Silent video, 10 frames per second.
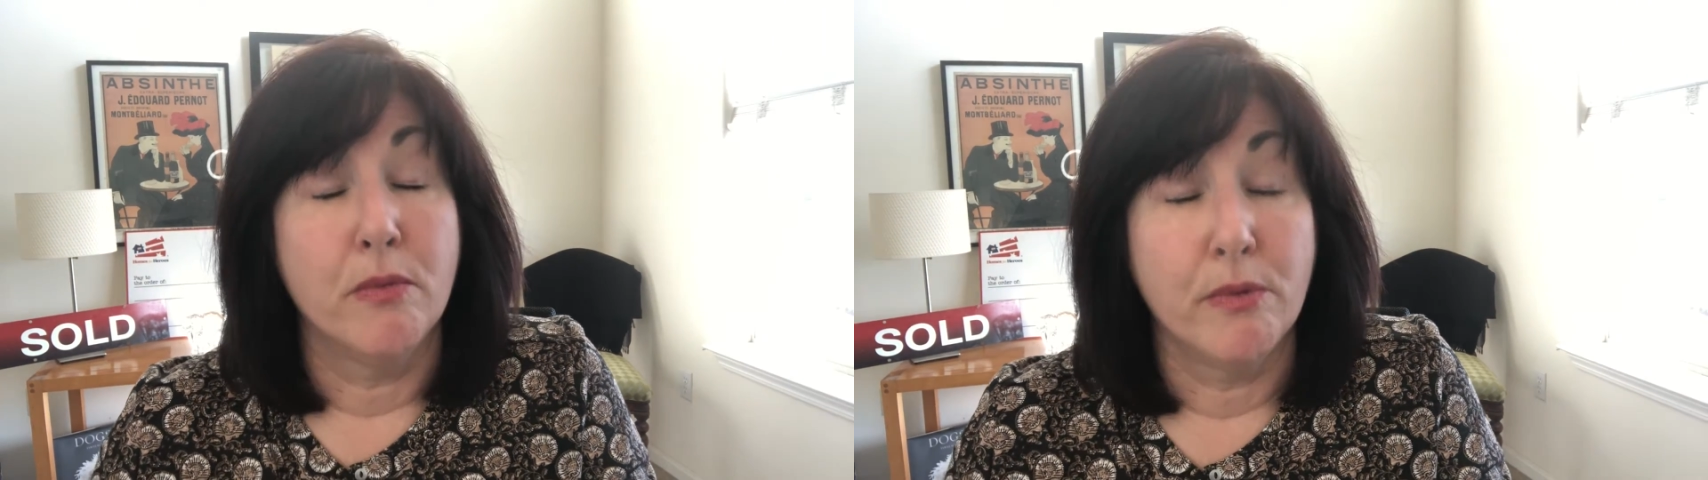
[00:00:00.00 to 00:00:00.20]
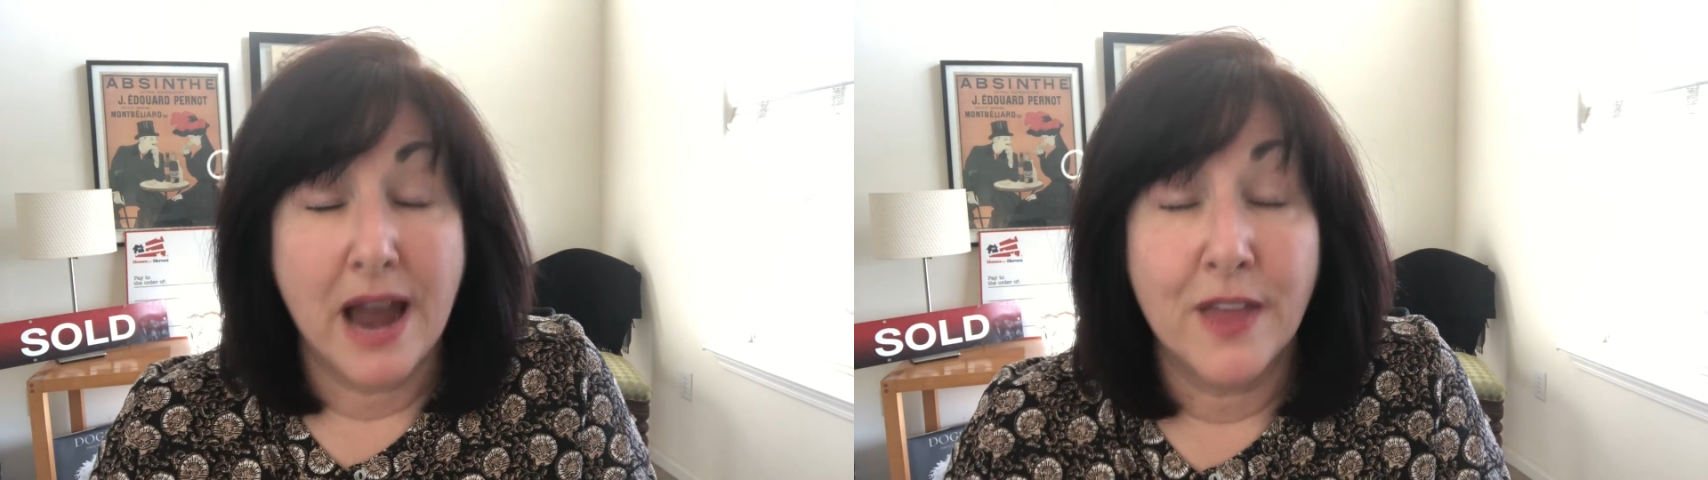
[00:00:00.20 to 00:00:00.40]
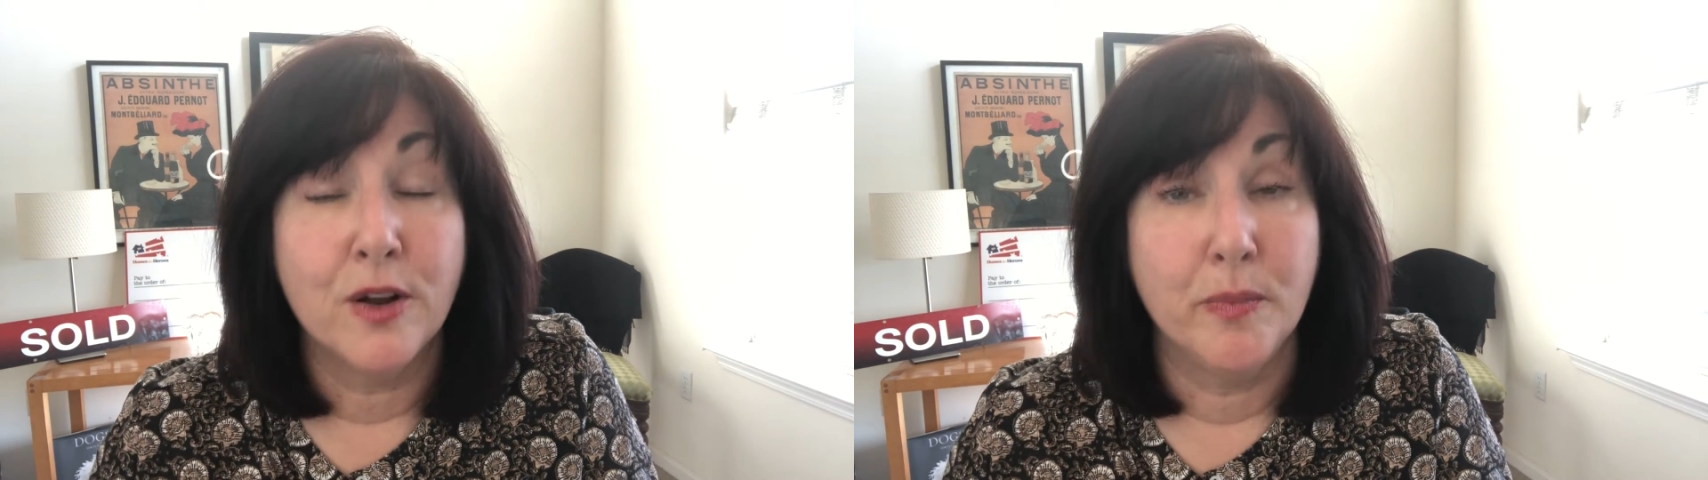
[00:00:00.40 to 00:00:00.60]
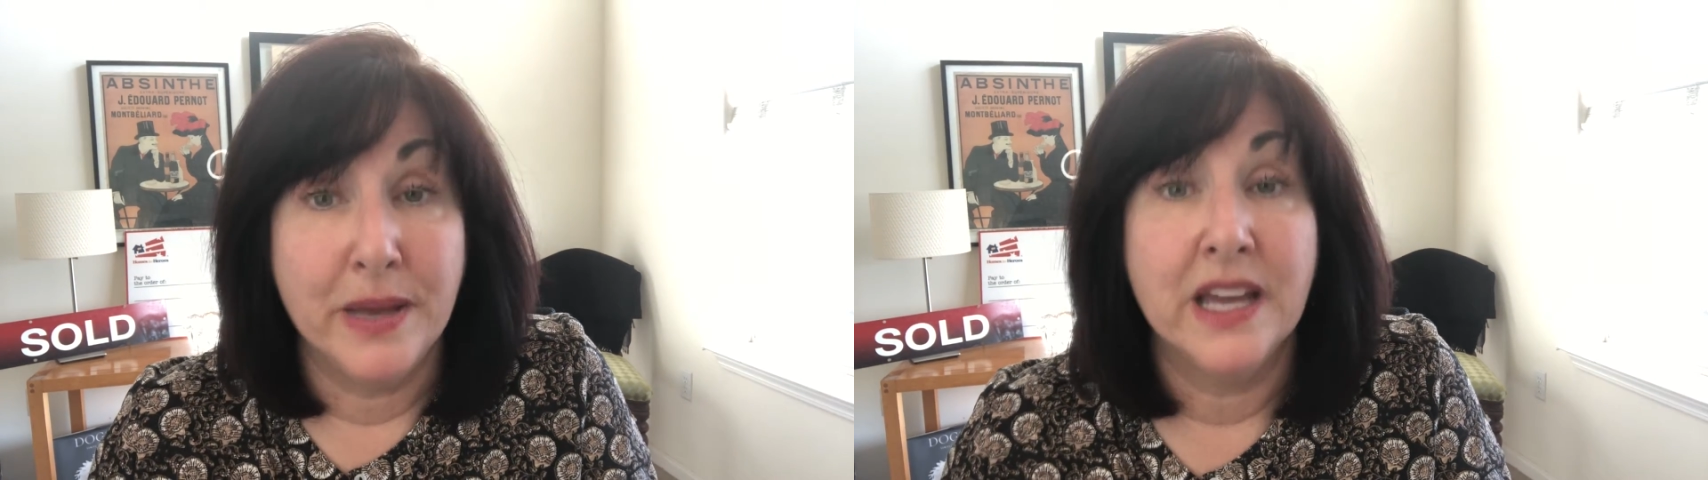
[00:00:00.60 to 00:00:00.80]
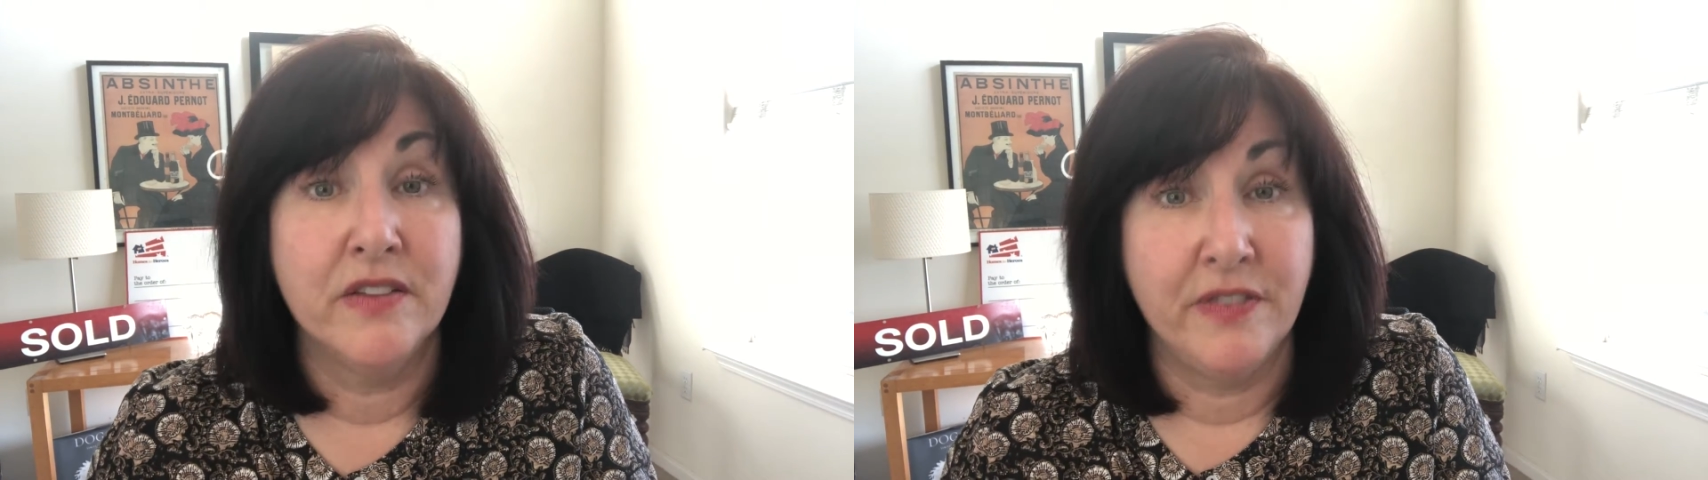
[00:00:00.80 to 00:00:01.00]
rather
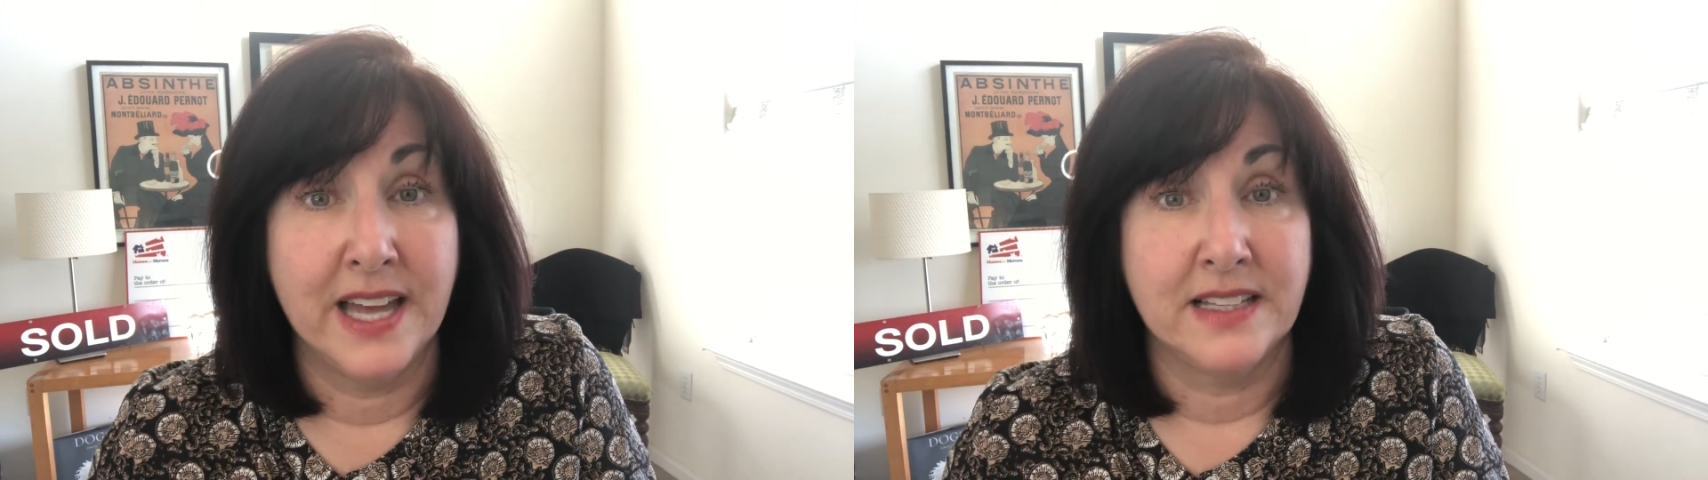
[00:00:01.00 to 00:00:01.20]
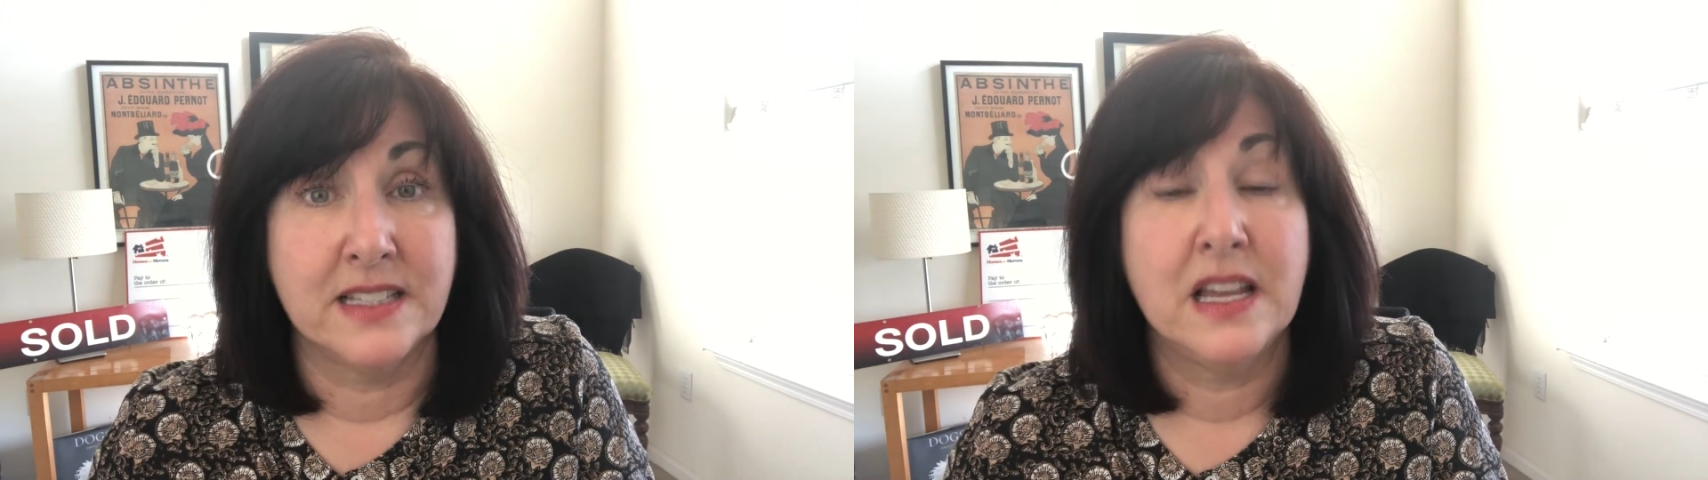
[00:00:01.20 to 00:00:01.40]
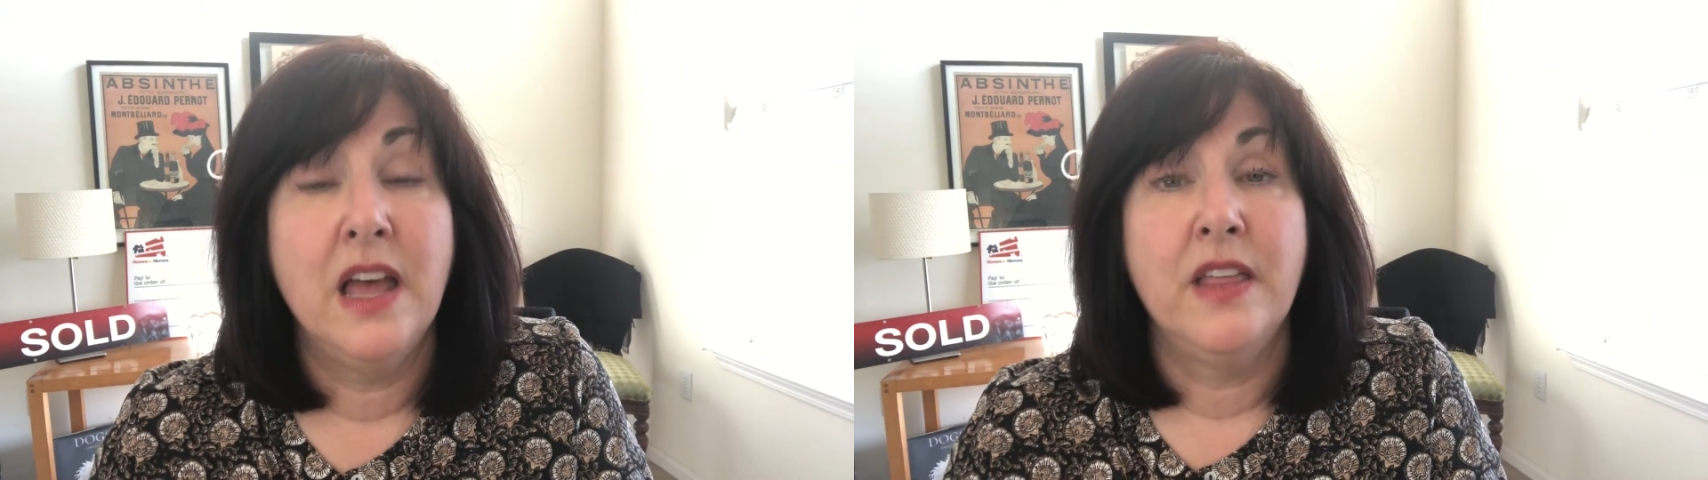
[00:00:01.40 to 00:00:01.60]
big events